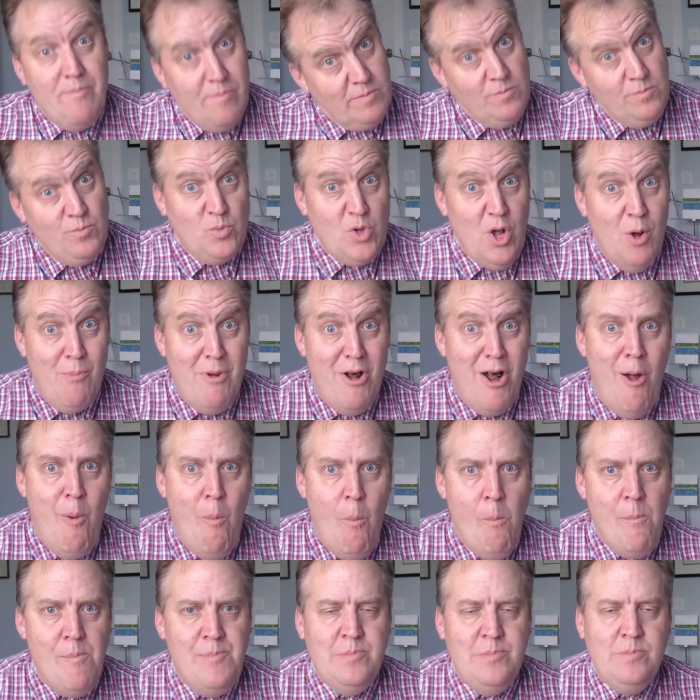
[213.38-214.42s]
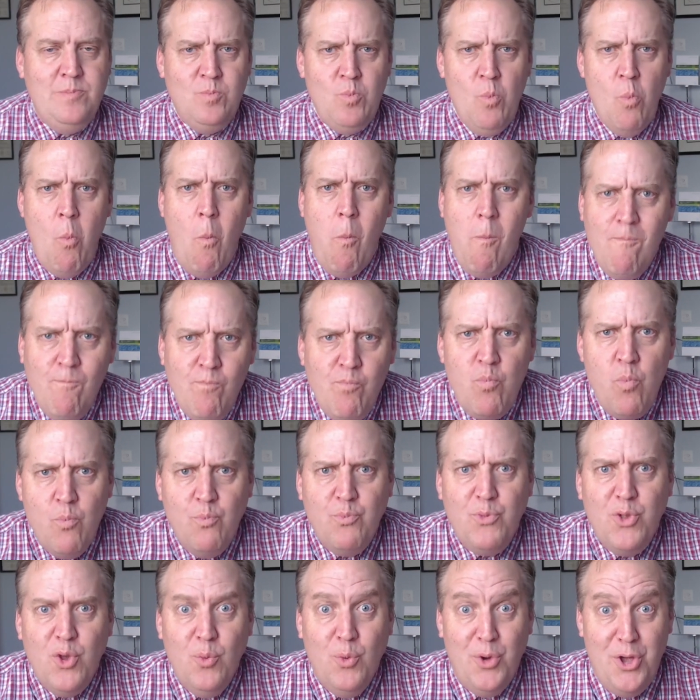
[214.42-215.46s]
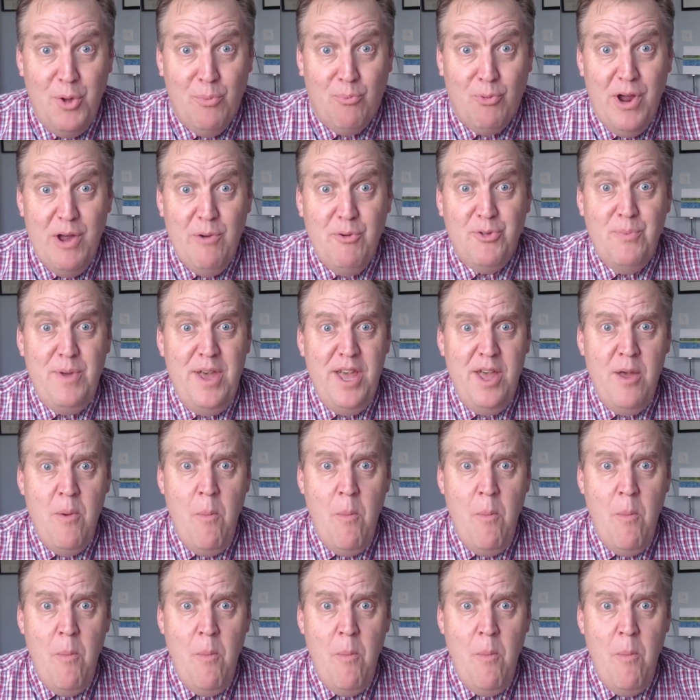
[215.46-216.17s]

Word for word: Not bad. Will you pray with me?